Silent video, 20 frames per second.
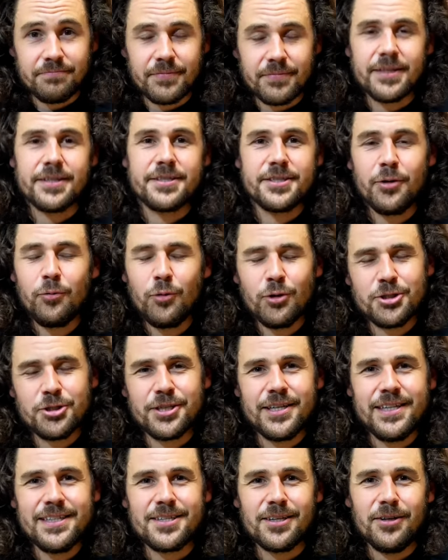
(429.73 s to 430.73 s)
So what do you
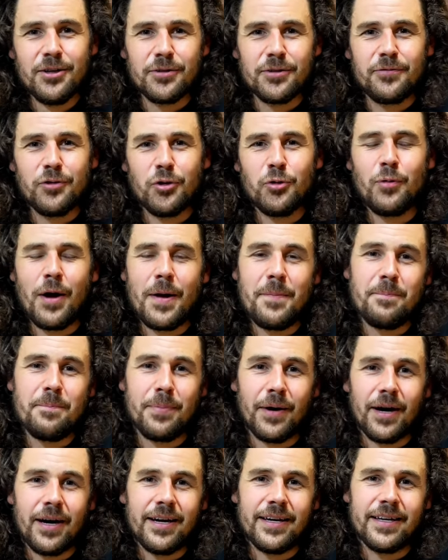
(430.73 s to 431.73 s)
need to look for when
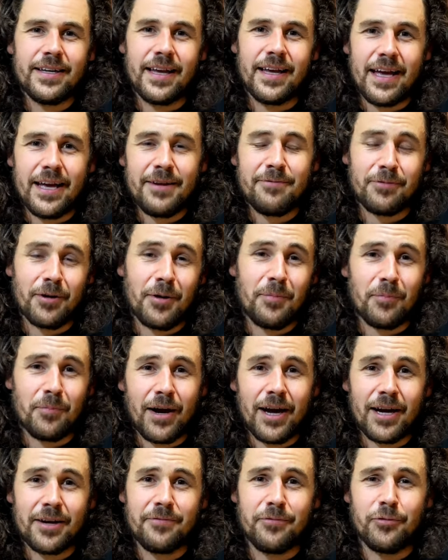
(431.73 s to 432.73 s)
buying a front
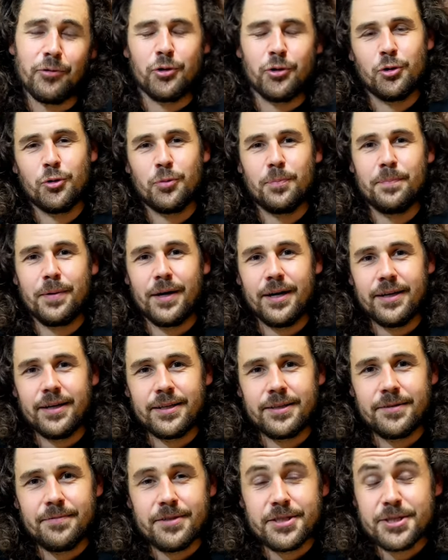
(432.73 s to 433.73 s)
rack for your
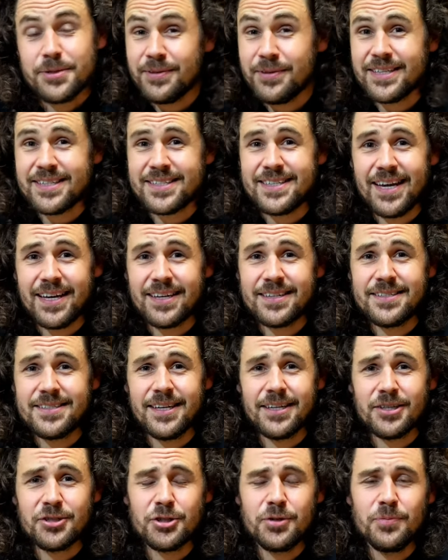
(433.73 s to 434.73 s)
bike? So in this next
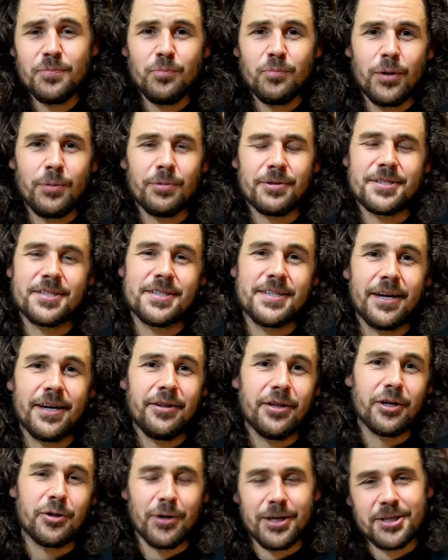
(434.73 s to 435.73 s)
section, we want to say
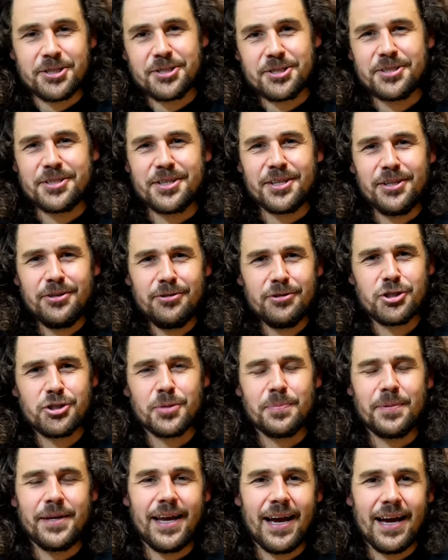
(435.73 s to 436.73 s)
the questions that you should
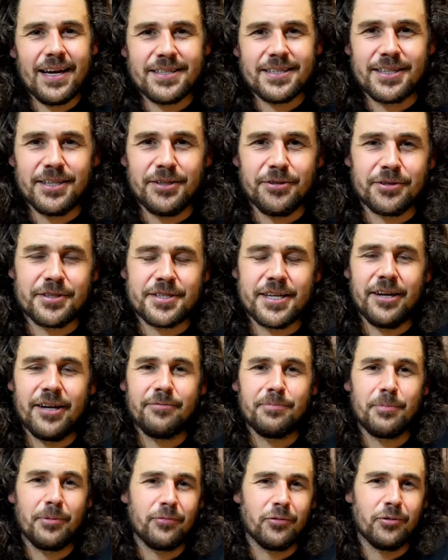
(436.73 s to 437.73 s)
be asking yourself
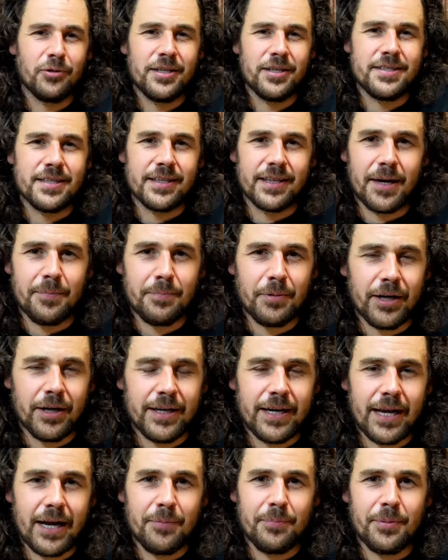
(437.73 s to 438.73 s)
before hitting that bike
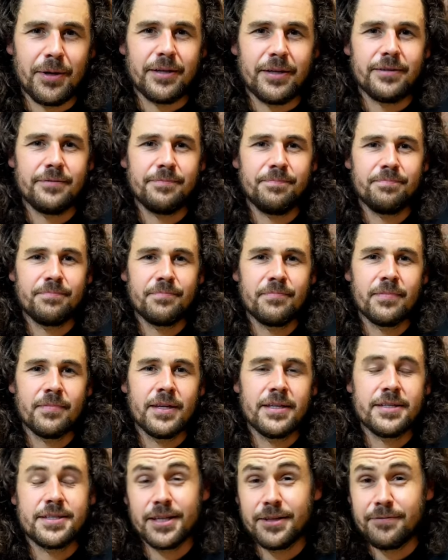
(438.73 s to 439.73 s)
now button.
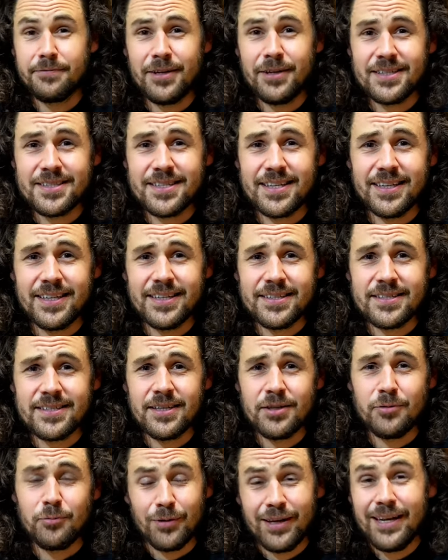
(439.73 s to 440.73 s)
So the first thing is,
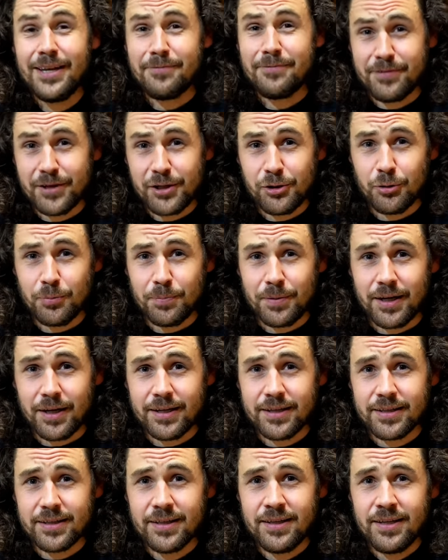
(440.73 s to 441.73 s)
will it fit your
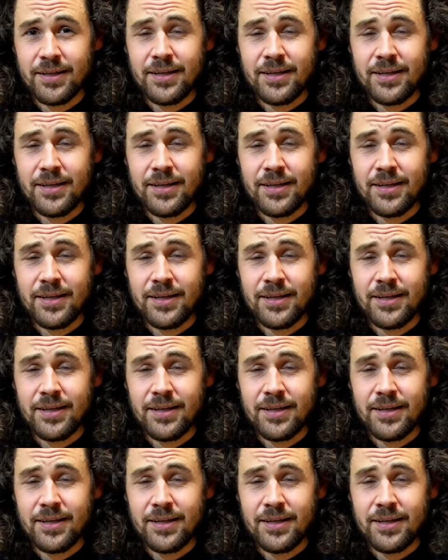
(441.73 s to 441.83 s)
bike?